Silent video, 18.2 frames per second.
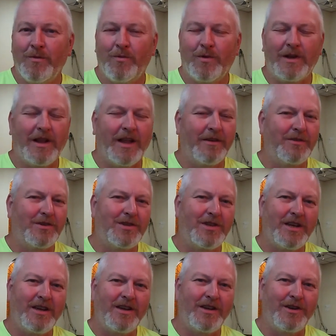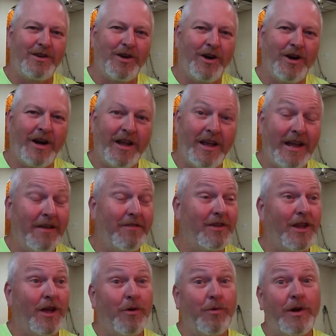We'd love to see you in Dougherty.
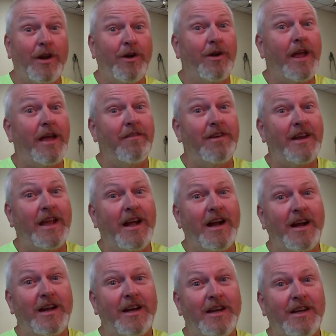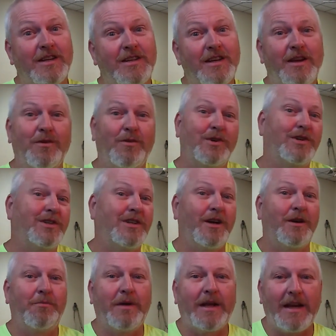Even though we don't have any air conditioning, we're
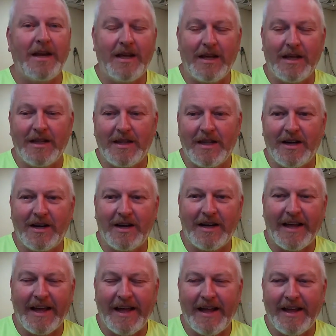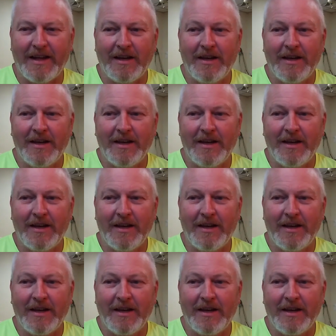still meeting in there today.